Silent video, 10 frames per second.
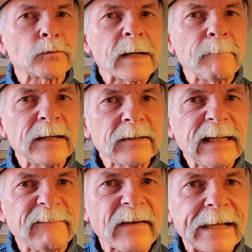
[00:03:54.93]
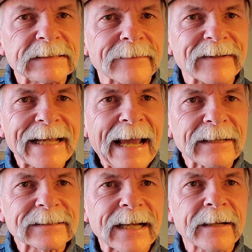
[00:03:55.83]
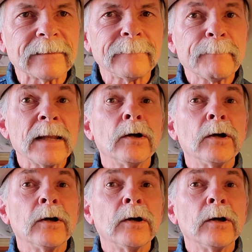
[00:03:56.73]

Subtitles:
rebuilding phase of the cattle cycle